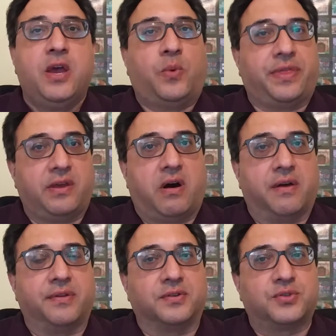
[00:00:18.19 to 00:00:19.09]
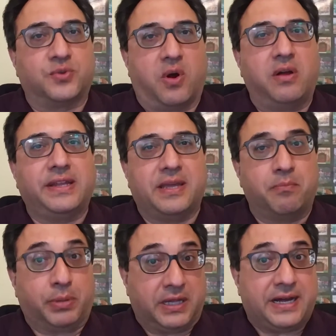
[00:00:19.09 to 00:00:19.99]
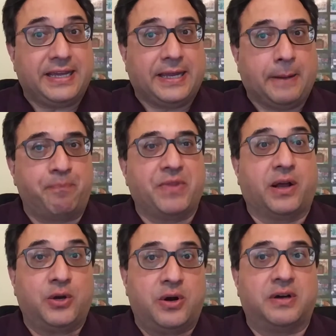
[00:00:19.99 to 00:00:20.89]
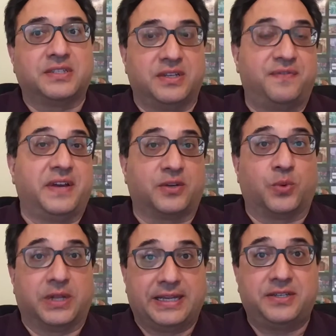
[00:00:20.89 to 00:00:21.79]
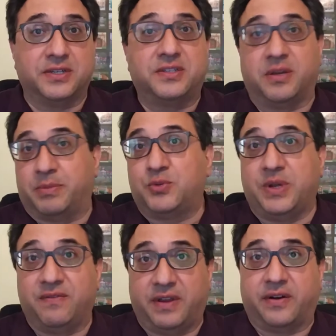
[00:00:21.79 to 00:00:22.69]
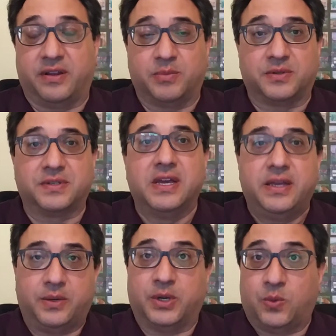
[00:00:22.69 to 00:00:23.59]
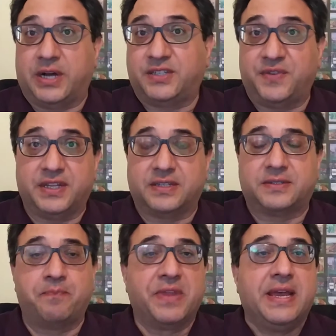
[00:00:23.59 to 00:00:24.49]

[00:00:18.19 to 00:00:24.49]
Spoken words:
with the author strongly implying a cause and effect relationship between variables. You want to watch for this.